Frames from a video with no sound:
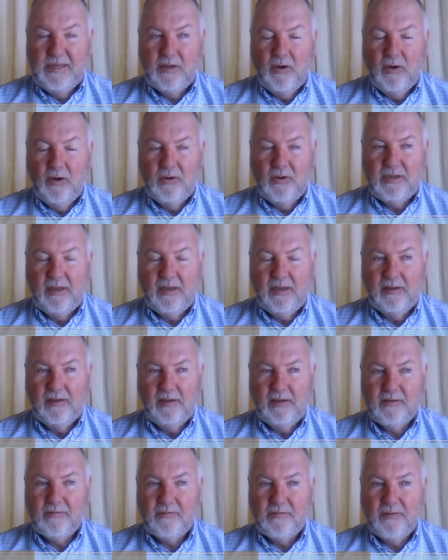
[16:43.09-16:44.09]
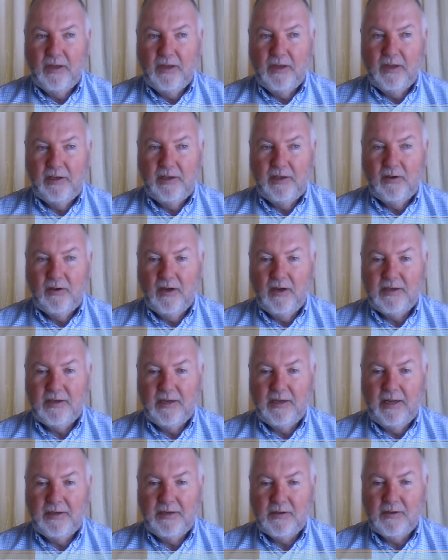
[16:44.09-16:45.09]
The hotel is fairly
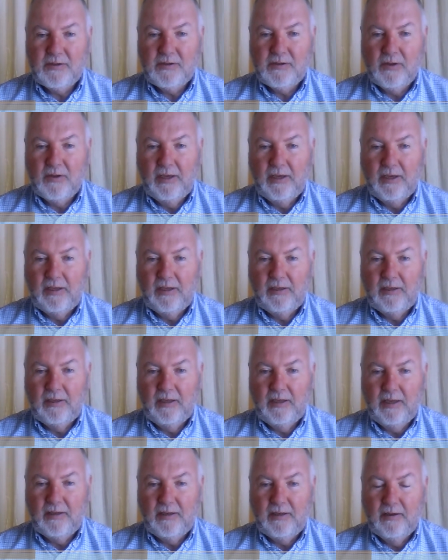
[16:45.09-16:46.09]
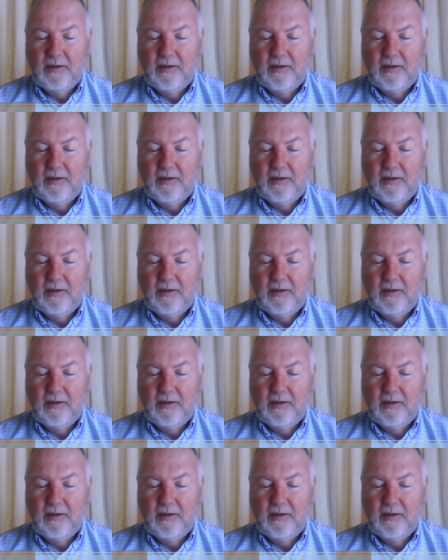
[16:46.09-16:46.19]
continental, so they can get